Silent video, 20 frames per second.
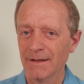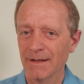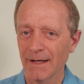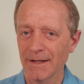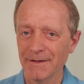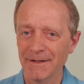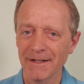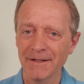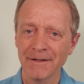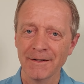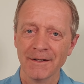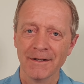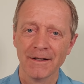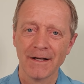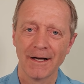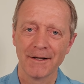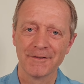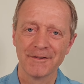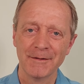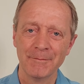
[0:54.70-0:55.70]
And then
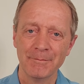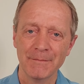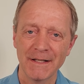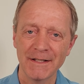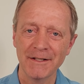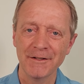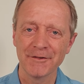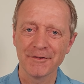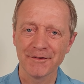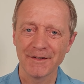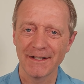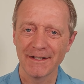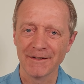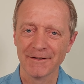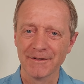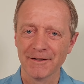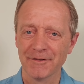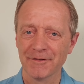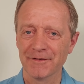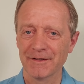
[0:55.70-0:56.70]
I see many
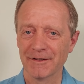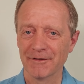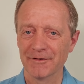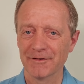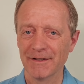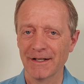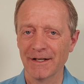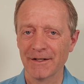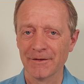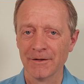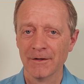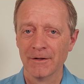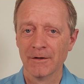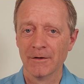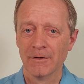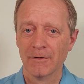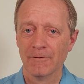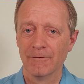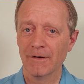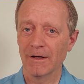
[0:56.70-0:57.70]
scientists, they start,
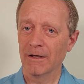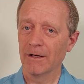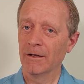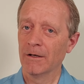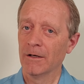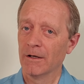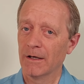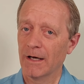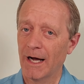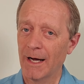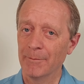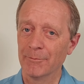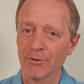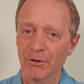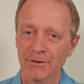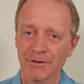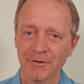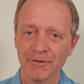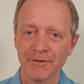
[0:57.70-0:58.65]
"Well, I'm Dr.